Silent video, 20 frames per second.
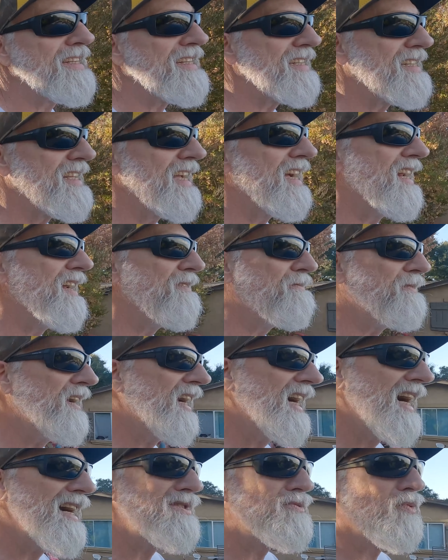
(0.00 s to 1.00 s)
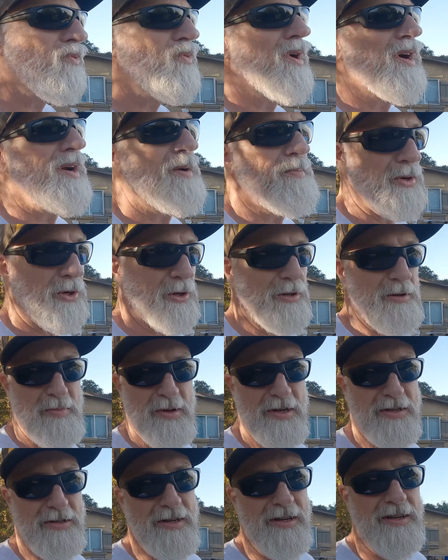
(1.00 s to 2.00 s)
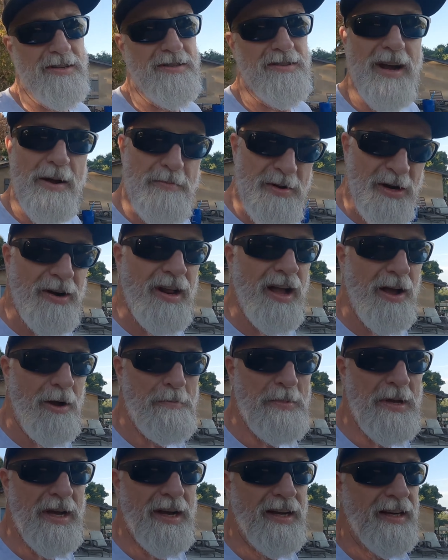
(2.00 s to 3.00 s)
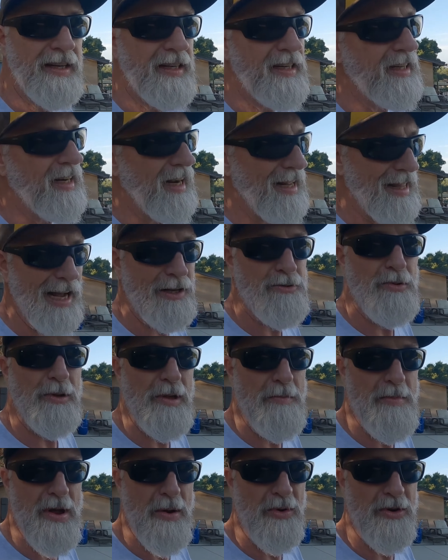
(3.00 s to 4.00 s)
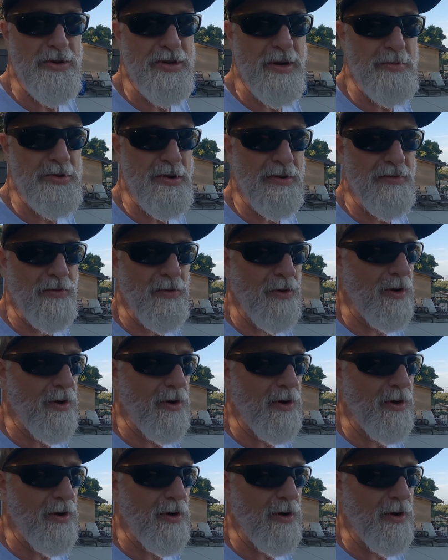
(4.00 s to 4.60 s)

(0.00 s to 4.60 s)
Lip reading: is that if you guys want to build a business, I'm here to help you, and that's what the memberships are